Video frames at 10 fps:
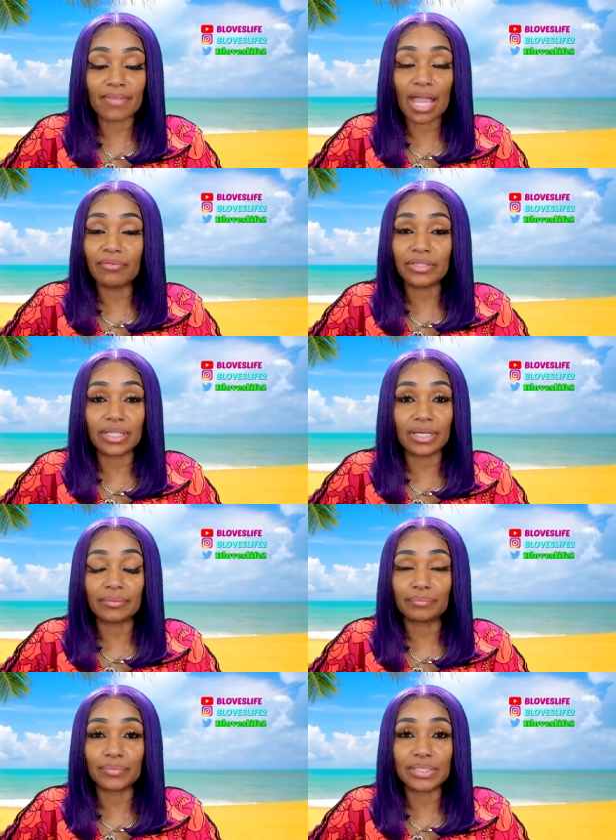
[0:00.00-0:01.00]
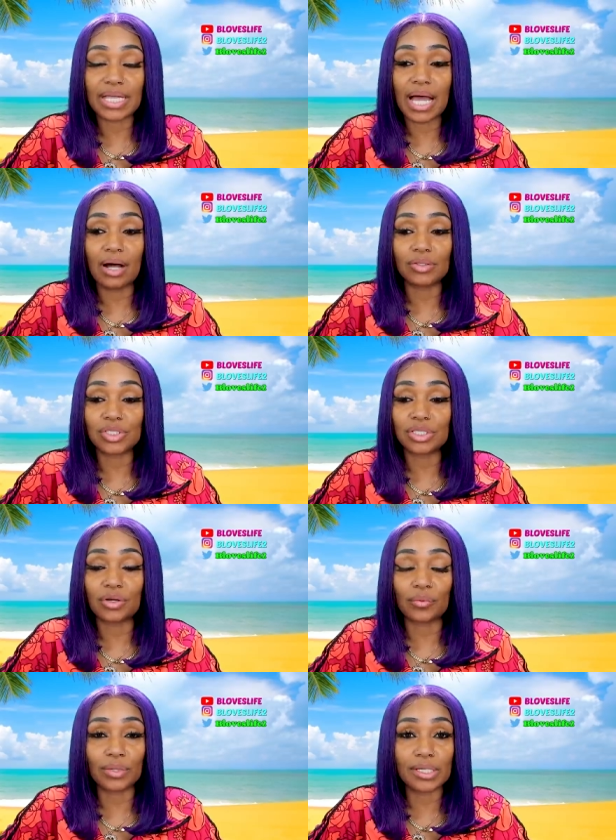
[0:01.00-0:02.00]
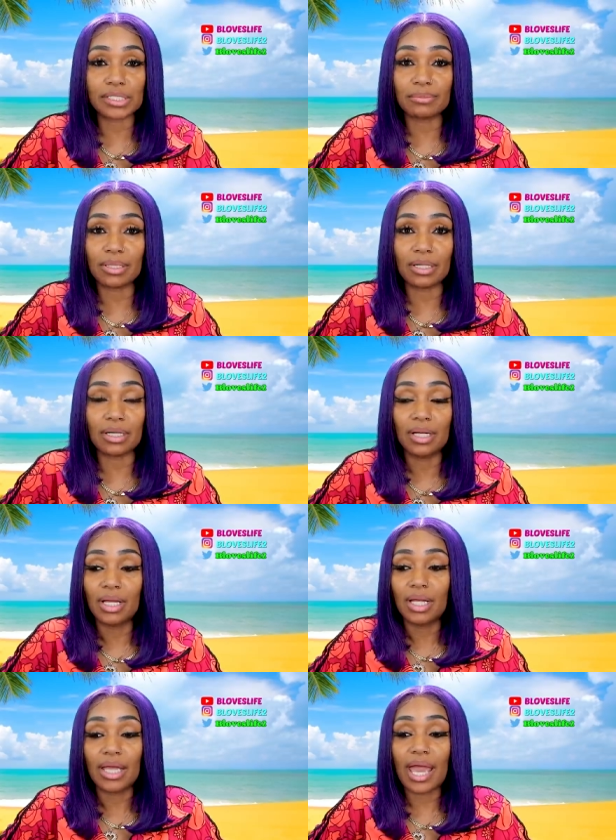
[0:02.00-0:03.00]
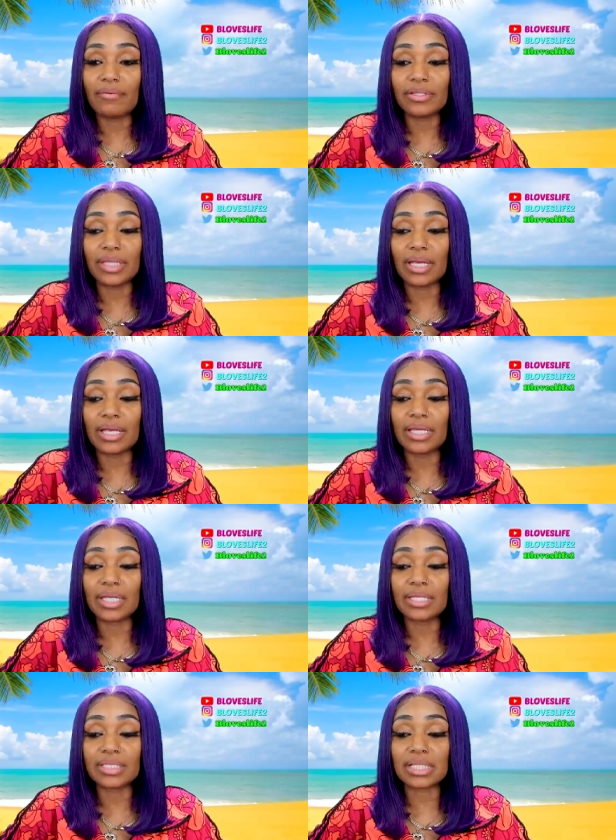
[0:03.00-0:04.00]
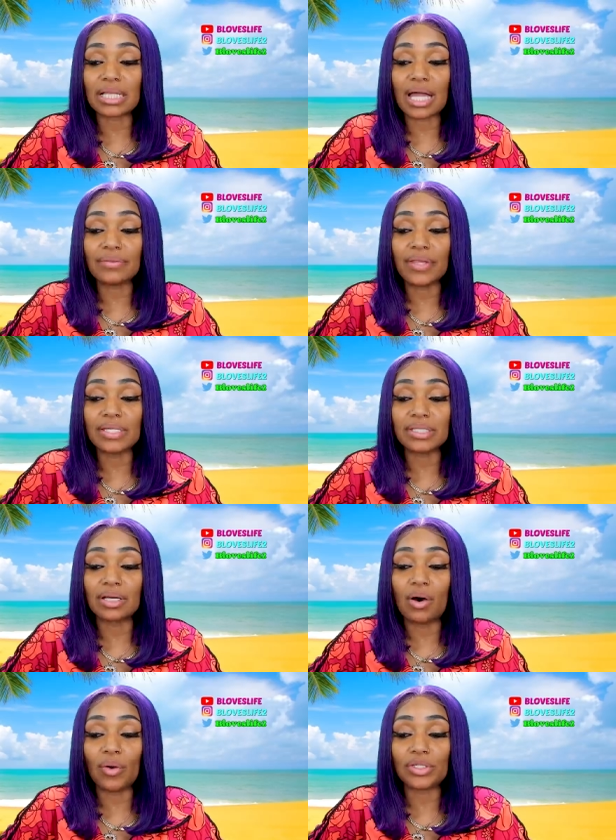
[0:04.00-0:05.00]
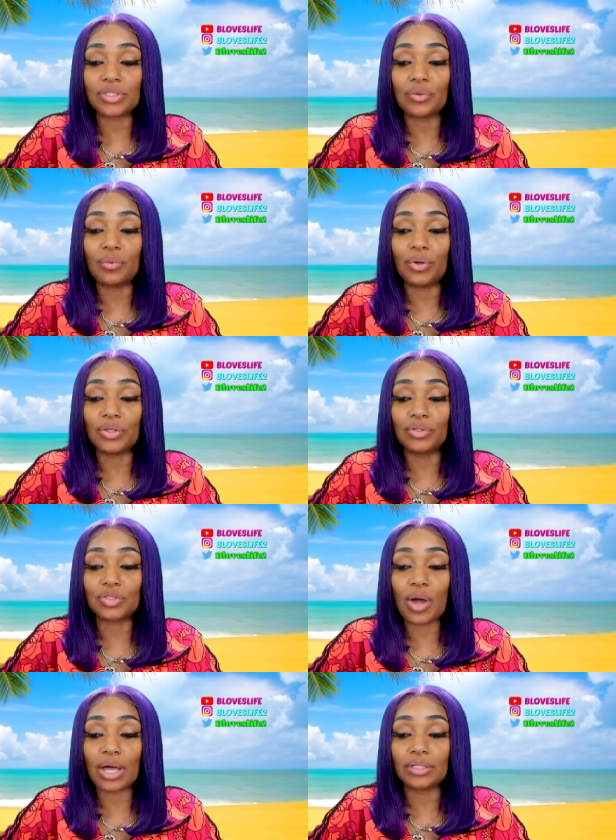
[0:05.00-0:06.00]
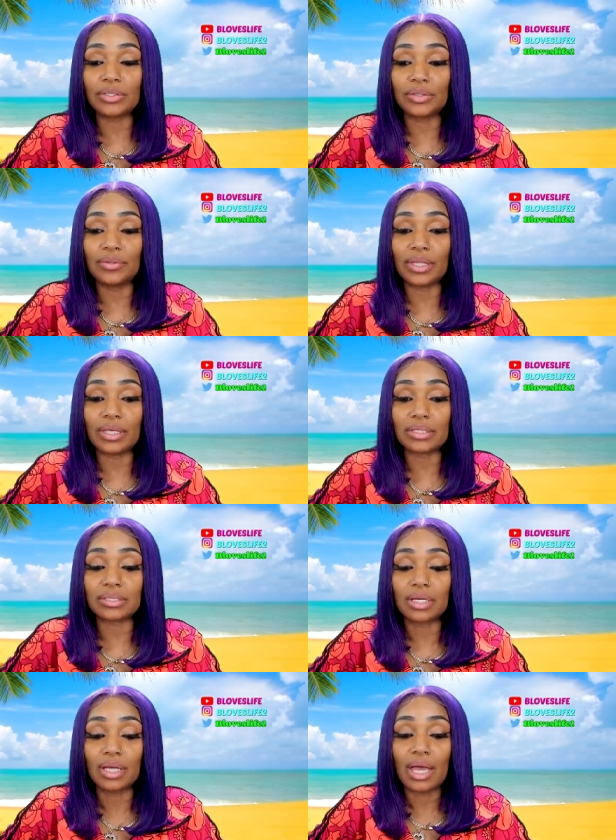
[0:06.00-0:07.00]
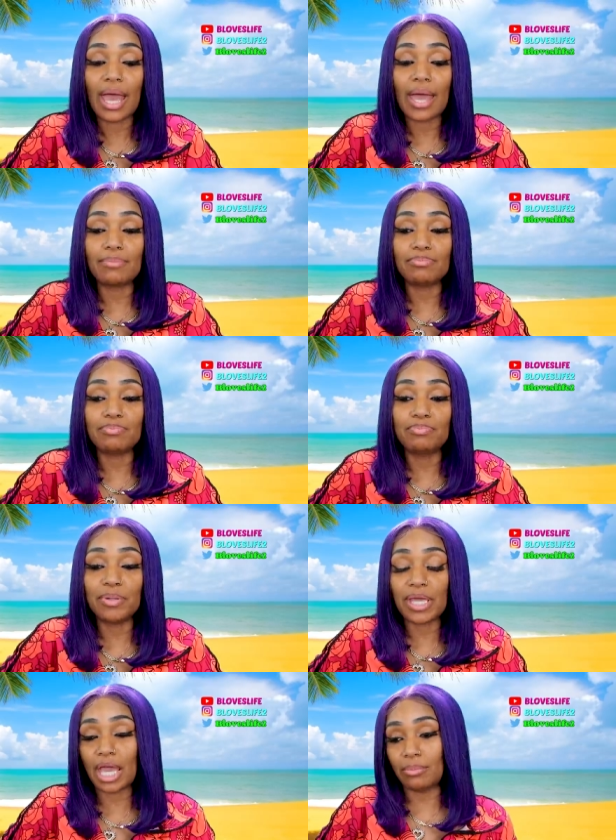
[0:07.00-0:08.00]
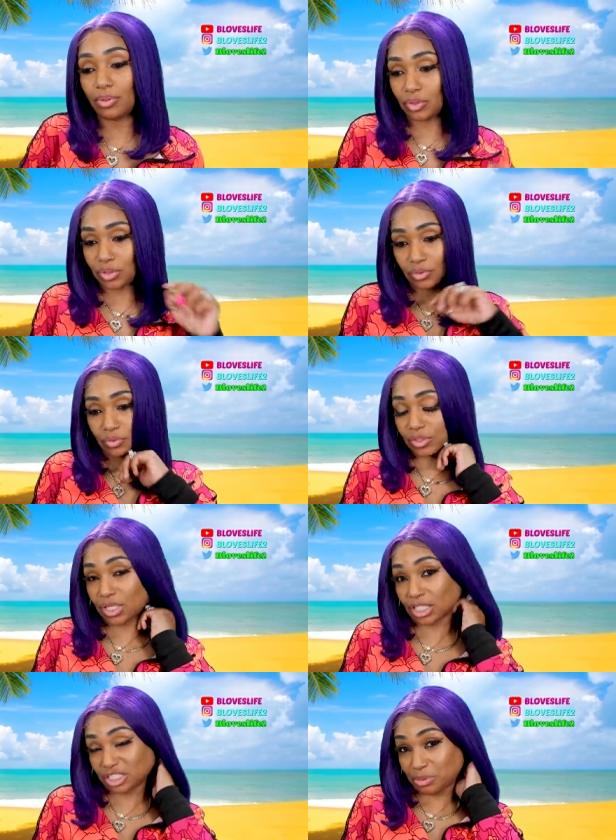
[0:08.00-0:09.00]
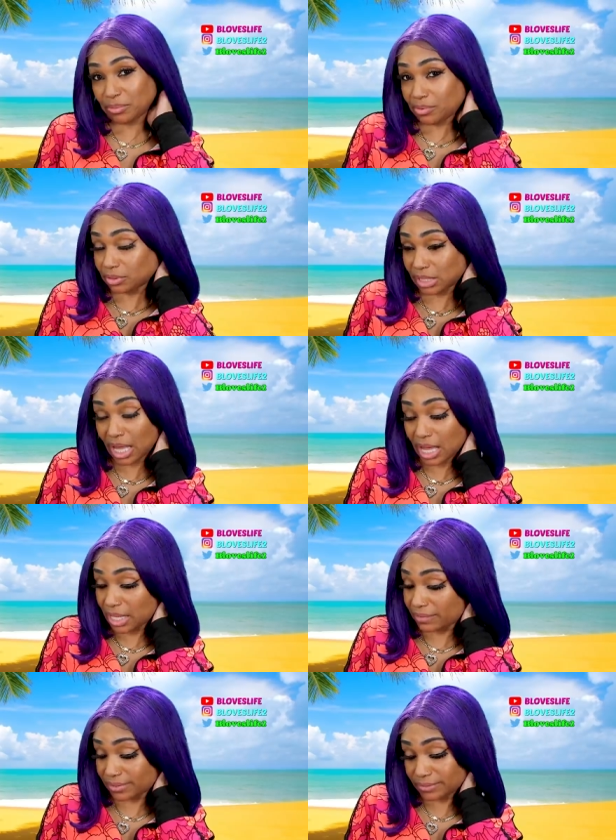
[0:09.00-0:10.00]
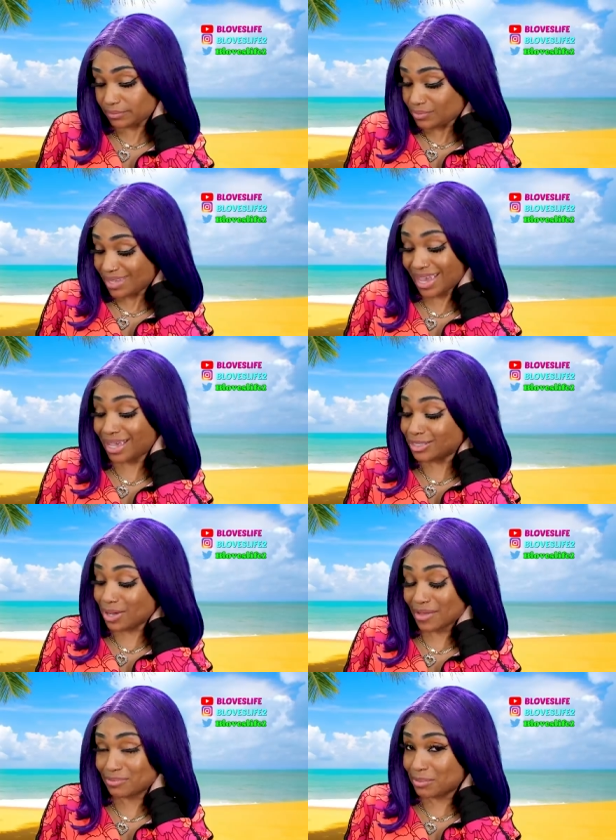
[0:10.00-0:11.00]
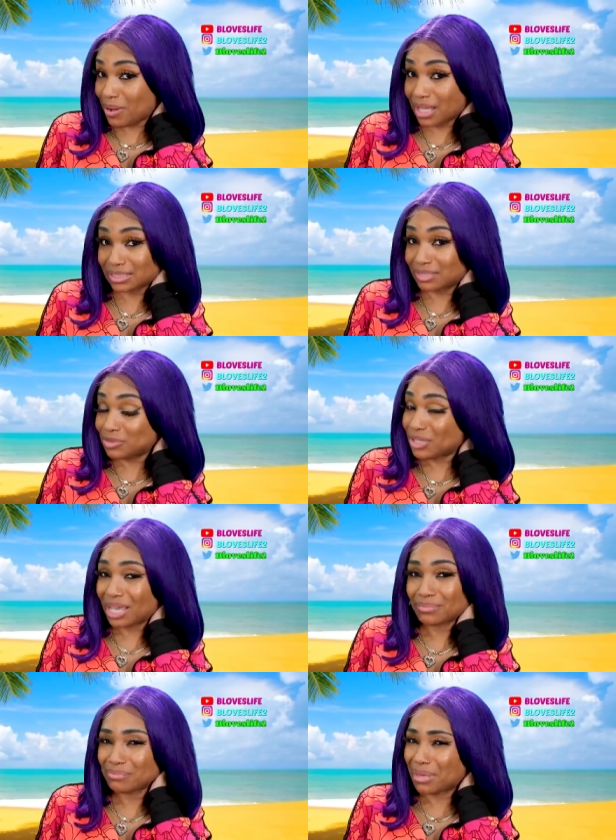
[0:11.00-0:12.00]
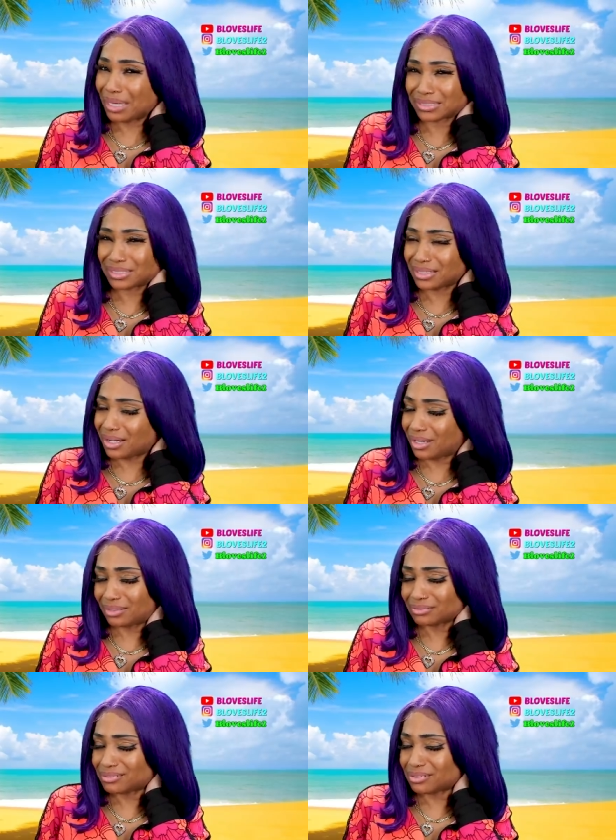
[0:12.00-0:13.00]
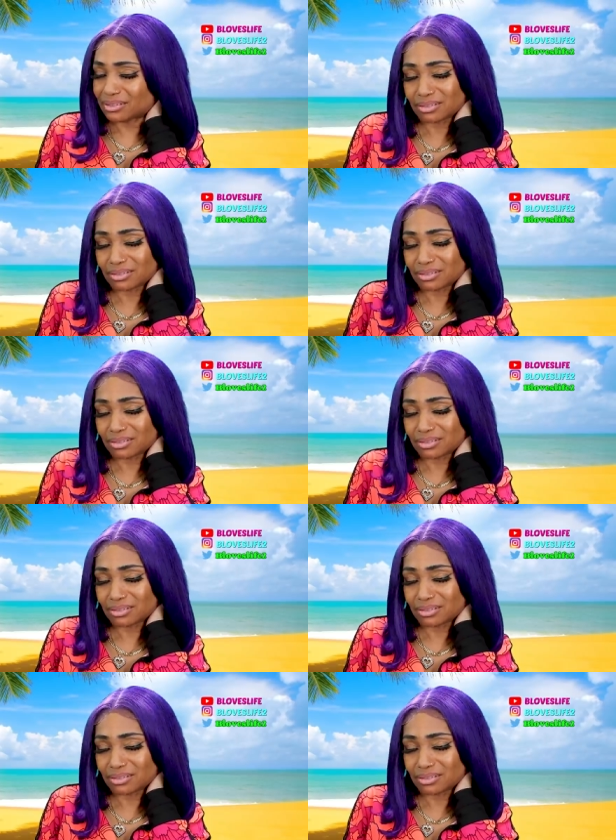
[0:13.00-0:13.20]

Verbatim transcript: everything down to charisma everything it, it's just a lot of things that go into it when you trying to do this and be able to touch people's lives and you have to be positive you can't be messy y'all